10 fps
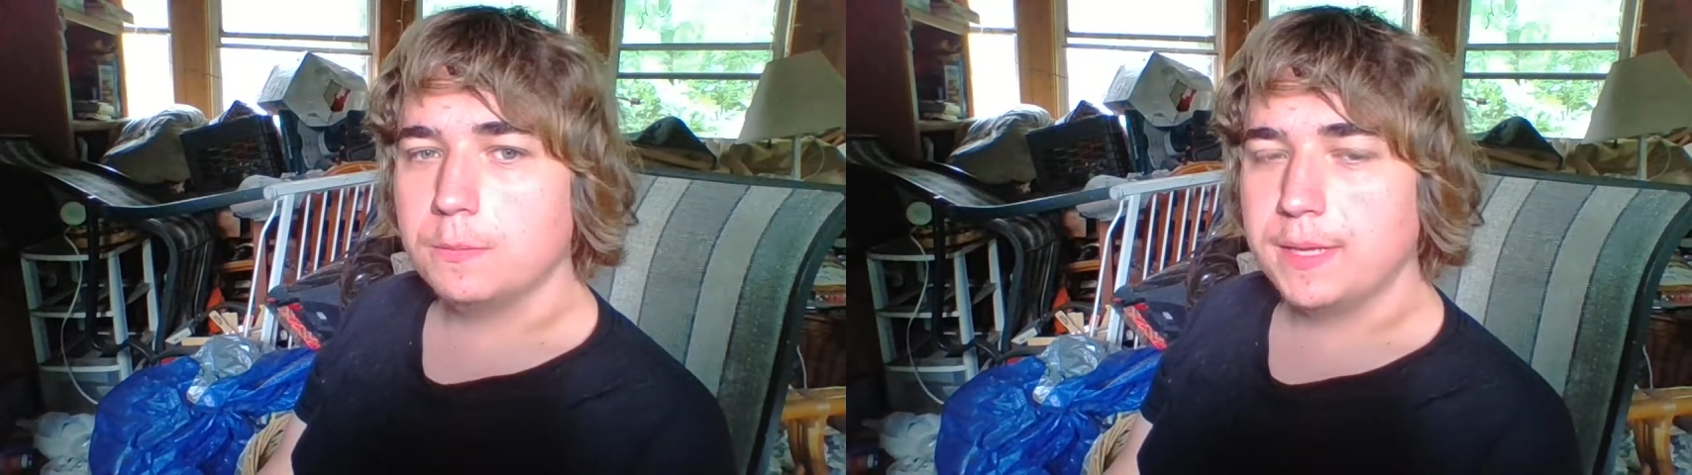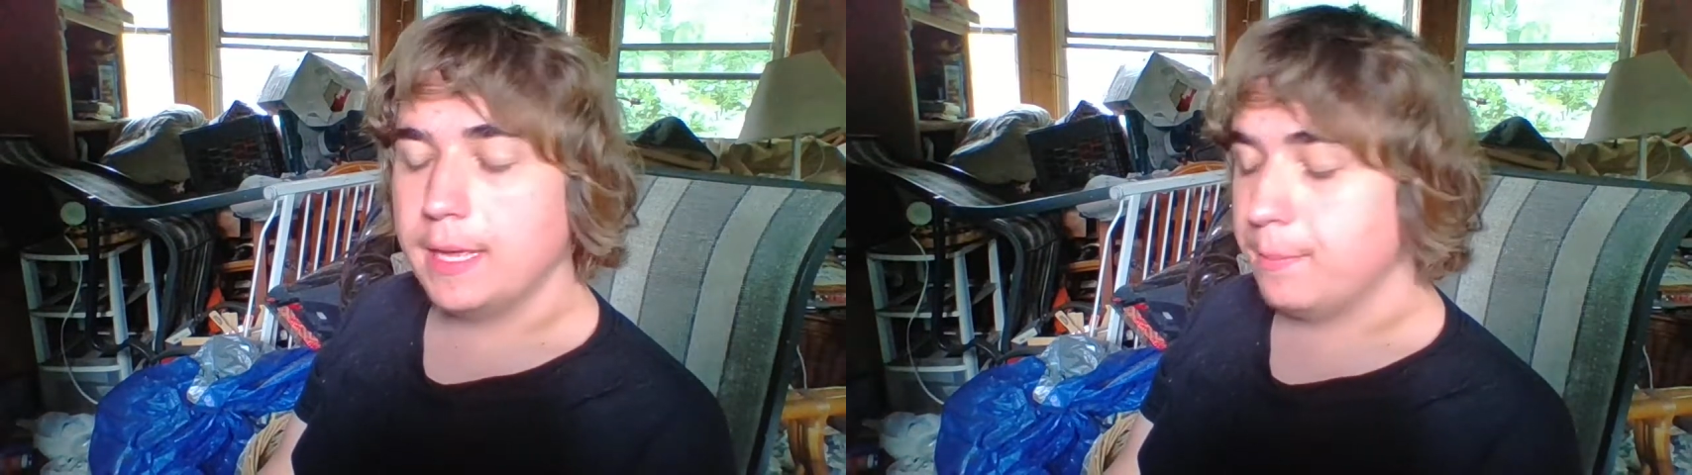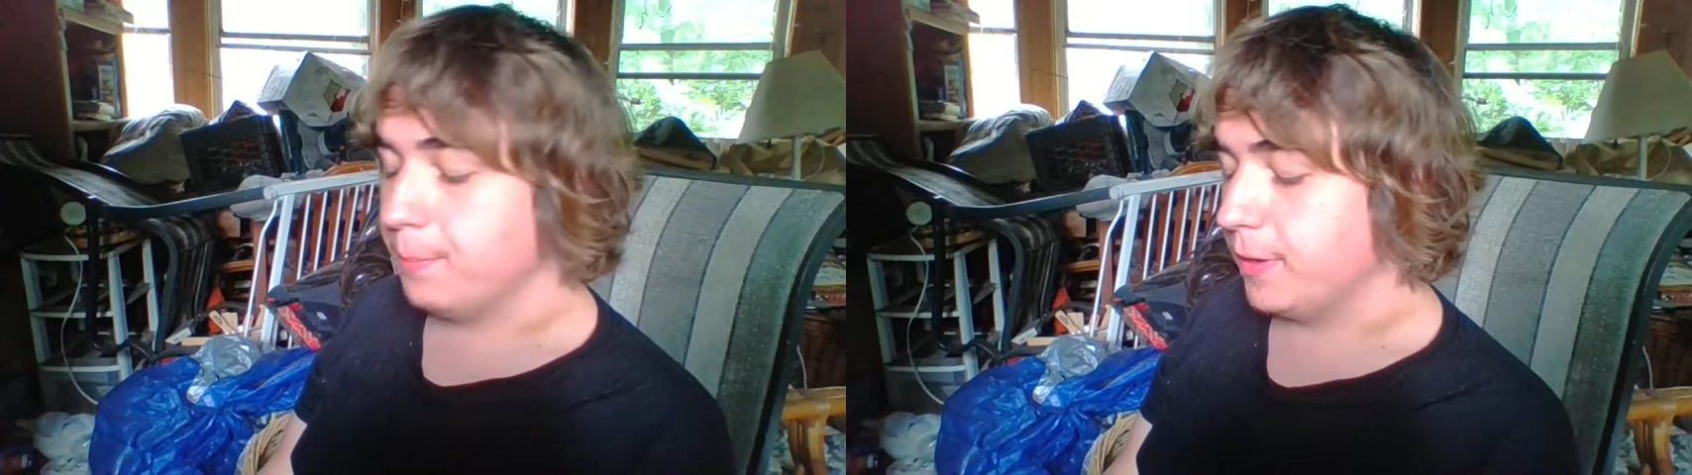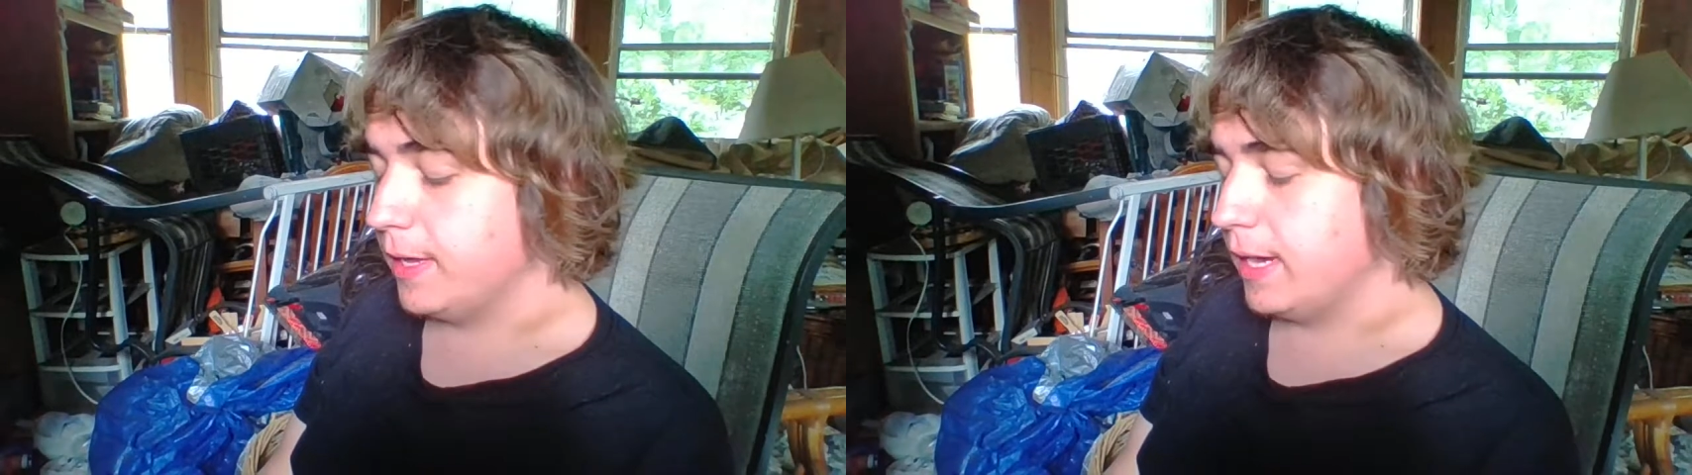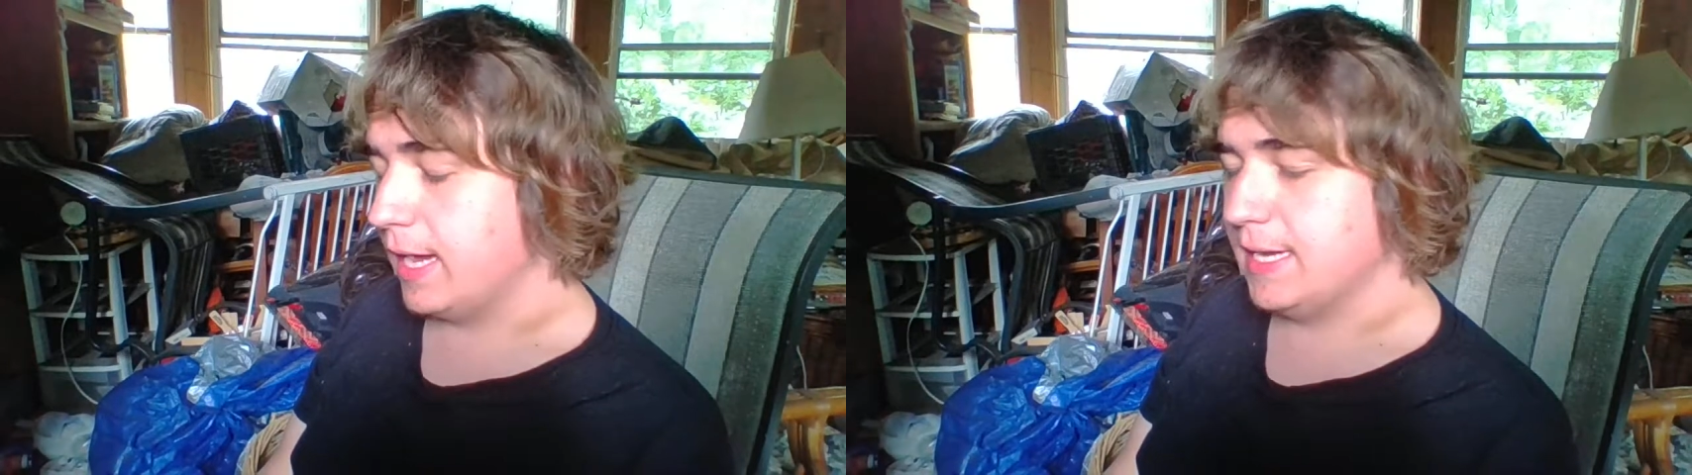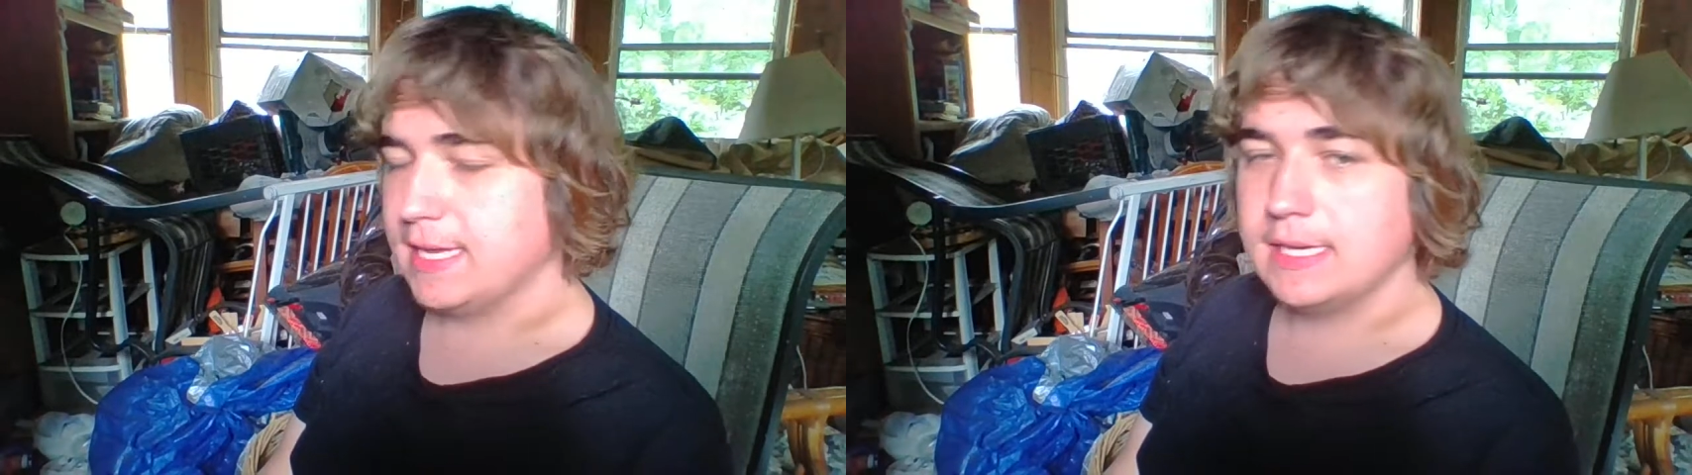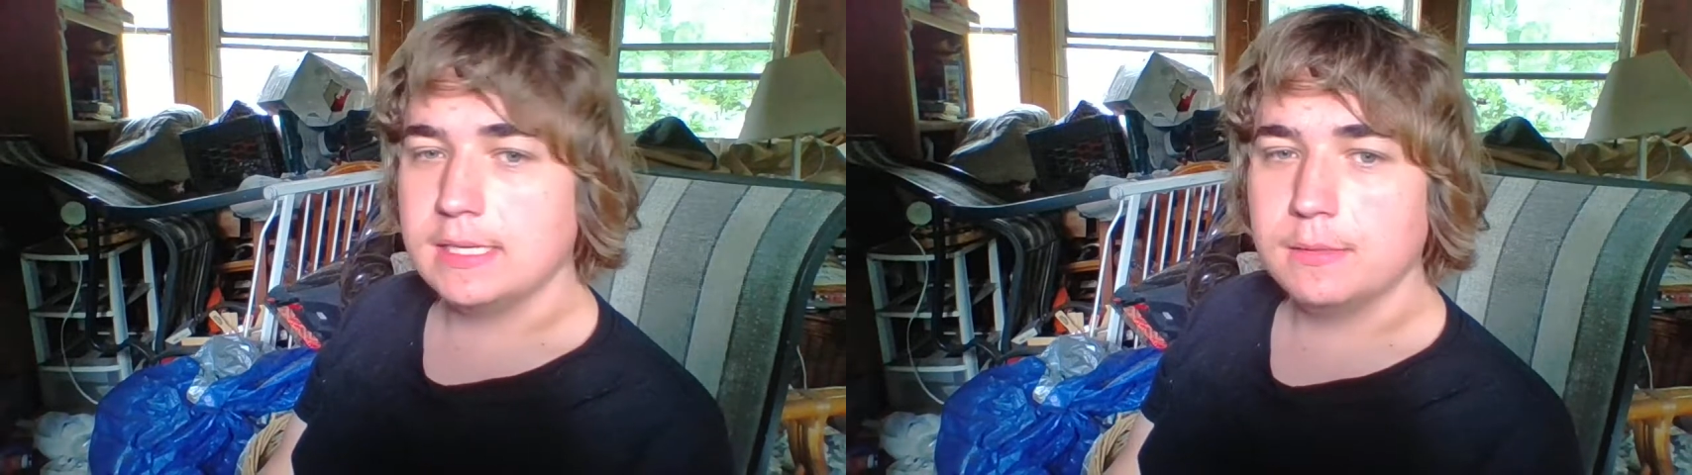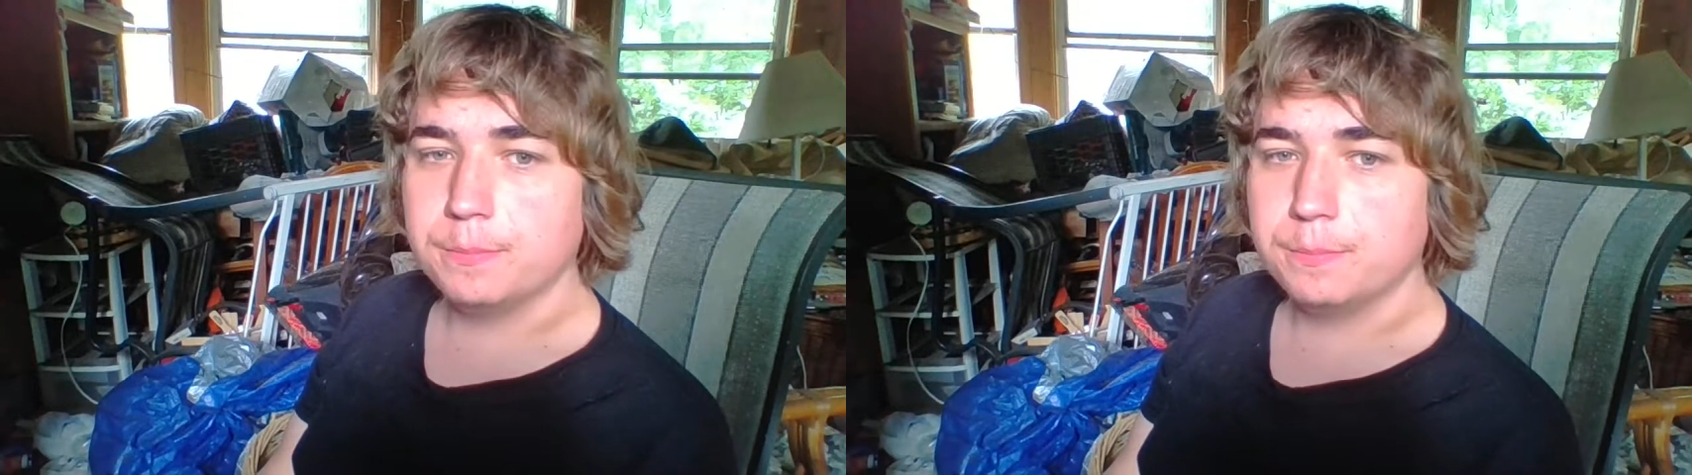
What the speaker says: bit, but I didn't.